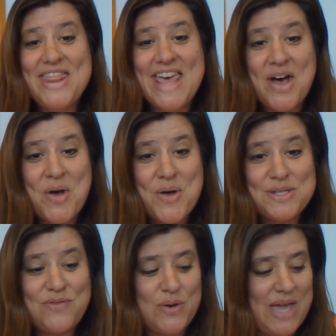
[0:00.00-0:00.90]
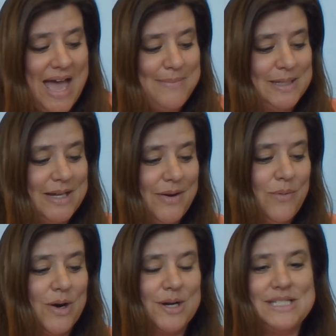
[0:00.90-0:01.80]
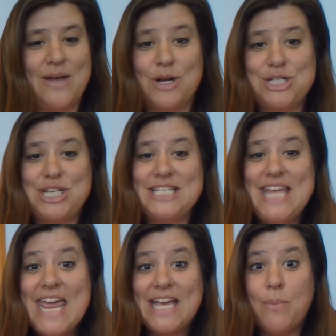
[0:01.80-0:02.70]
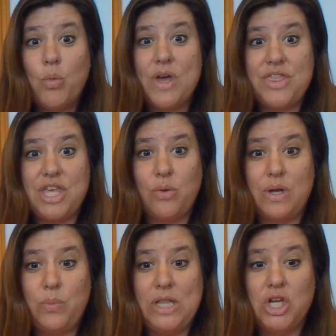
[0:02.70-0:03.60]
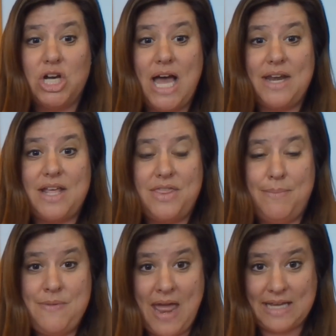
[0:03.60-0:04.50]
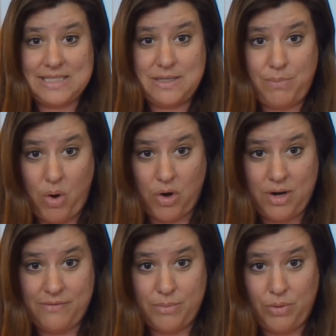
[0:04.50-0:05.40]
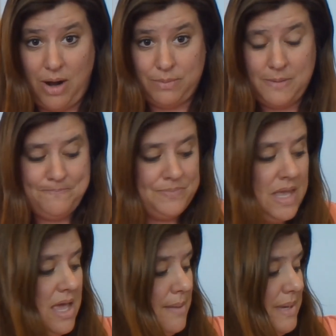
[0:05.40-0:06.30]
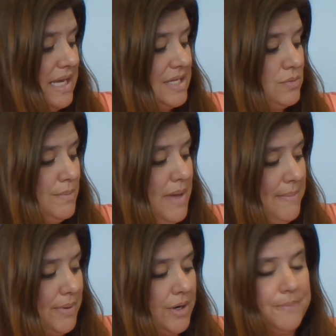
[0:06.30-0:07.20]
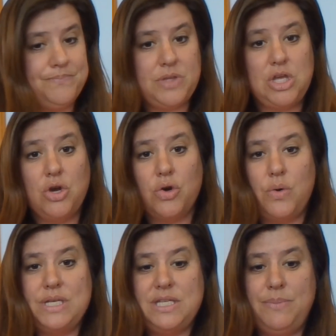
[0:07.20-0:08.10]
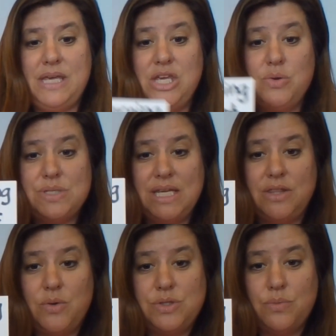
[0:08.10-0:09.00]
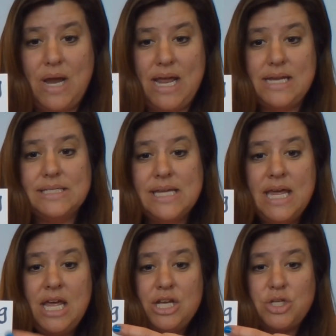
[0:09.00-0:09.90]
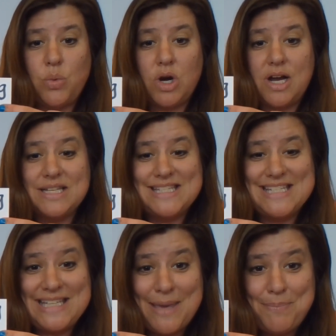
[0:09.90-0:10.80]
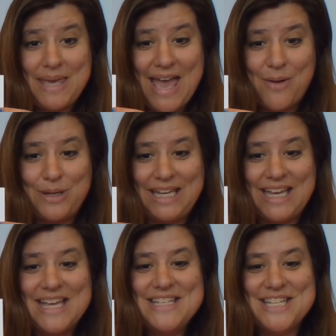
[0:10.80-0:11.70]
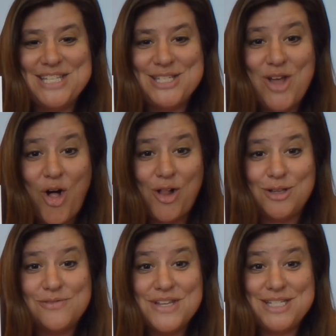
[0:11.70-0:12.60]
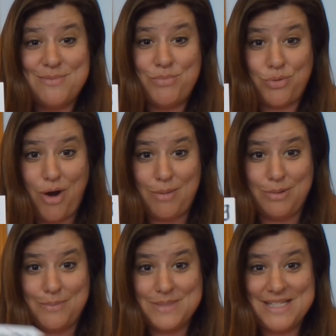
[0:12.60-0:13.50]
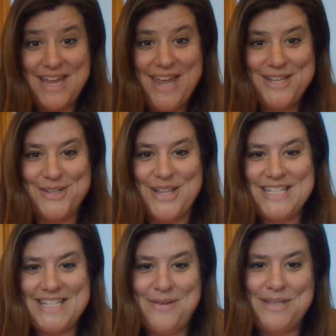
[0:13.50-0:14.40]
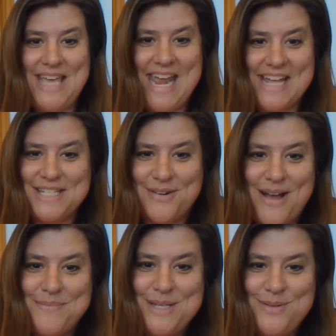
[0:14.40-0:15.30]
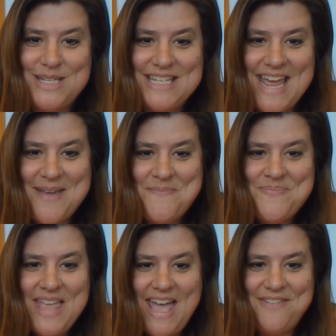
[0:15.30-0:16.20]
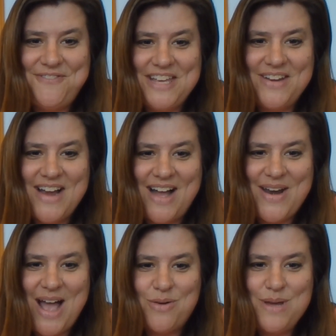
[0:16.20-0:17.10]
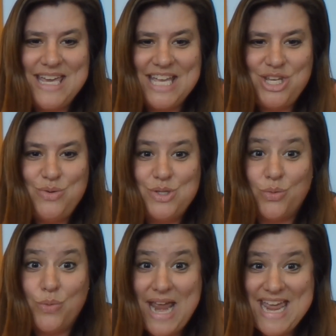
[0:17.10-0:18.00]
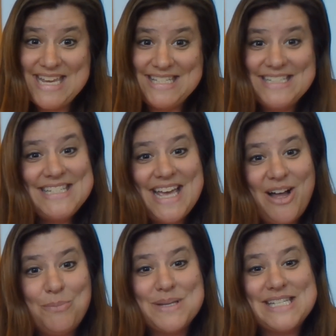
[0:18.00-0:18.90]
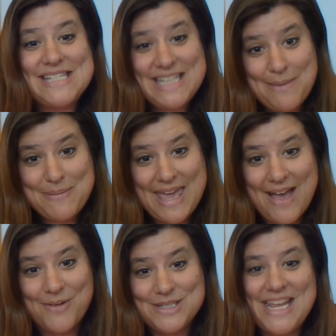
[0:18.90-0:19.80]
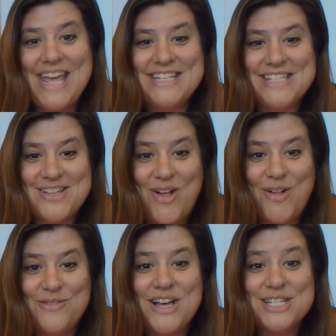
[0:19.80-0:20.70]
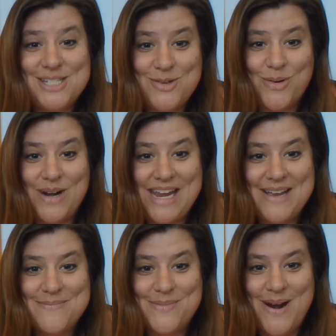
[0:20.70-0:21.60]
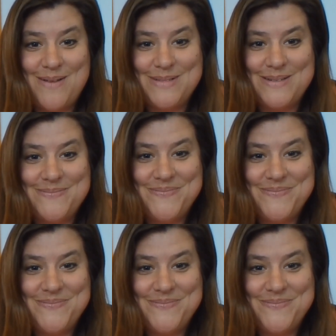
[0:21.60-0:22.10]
those vocabulary words, I want you to take them with you when we look at the next part of the problem, because remember, you're going to be using those arrays to work on skip counting to solve some problems. So let's see what the ants are up to today and figure out how we can use arrays to help us skip count and solve a story problem.